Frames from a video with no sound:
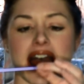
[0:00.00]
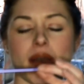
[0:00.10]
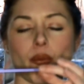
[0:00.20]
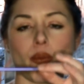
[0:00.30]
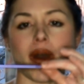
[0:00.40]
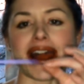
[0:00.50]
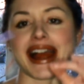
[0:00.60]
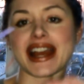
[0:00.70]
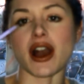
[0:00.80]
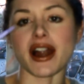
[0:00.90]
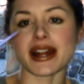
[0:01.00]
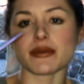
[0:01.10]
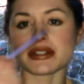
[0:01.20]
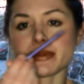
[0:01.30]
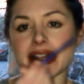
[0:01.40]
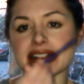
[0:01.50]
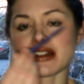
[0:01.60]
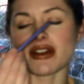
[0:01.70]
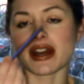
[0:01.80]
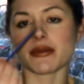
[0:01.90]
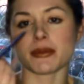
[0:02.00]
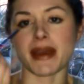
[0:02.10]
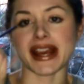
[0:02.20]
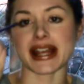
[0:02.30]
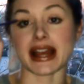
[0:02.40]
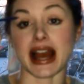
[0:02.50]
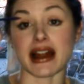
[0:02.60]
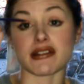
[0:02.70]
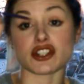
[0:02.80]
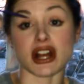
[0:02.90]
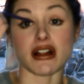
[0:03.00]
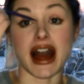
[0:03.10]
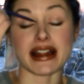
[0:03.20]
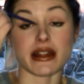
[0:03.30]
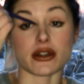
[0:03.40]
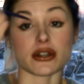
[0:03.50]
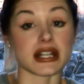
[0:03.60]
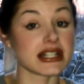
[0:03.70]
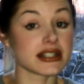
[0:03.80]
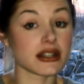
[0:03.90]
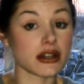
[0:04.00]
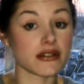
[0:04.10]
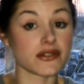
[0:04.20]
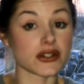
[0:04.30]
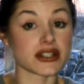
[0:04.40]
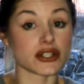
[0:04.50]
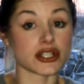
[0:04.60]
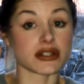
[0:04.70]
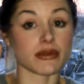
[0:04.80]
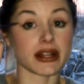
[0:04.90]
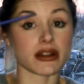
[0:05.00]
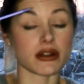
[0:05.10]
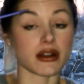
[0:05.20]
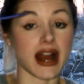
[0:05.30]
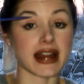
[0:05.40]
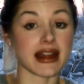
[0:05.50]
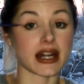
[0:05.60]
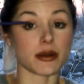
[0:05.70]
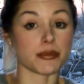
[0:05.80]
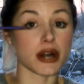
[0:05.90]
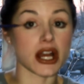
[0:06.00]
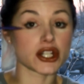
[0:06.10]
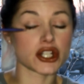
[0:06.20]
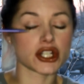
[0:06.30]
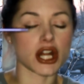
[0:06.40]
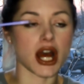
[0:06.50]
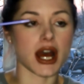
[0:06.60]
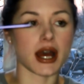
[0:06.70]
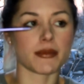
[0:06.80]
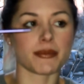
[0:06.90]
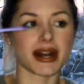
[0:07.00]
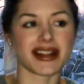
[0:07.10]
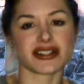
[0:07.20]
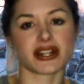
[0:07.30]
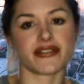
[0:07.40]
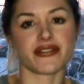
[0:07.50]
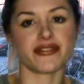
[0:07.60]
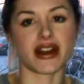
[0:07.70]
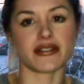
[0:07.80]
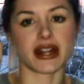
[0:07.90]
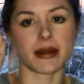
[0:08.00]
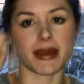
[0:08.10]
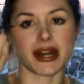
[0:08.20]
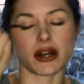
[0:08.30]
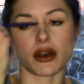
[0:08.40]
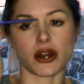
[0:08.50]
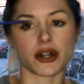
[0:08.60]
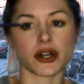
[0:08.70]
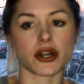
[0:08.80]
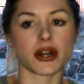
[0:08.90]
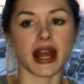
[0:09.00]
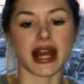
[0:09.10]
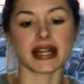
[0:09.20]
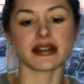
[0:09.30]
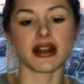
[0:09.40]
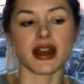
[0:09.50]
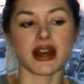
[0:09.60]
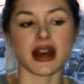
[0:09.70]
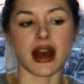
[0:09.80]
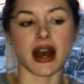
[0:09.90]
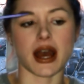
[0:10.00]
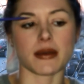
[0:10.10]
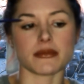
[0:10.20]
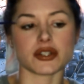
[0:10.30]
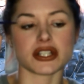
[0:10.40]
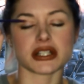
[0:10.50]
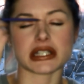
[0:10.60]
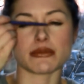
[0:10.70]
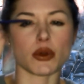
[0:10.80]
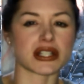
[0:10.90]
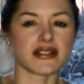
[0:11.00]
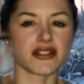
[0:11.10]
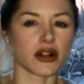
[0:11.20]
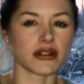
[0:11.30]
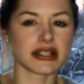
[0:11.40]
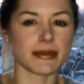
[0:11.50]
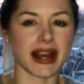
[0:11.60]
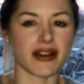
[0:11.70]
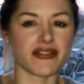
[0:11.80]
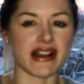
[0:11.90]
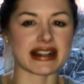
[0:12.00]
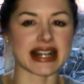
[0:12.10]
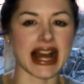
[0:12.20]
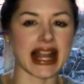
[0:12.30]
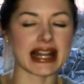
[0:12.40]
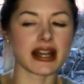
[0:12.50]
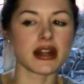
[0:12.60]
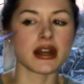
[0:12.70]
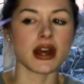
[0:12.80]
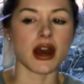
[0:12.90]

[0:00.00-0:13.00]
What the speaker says: why I got it was because I thought it would make gel eyeliner easier versus just a regular eyeliner brush, but I actually found that it made it harder and just more difficult to make a fine line.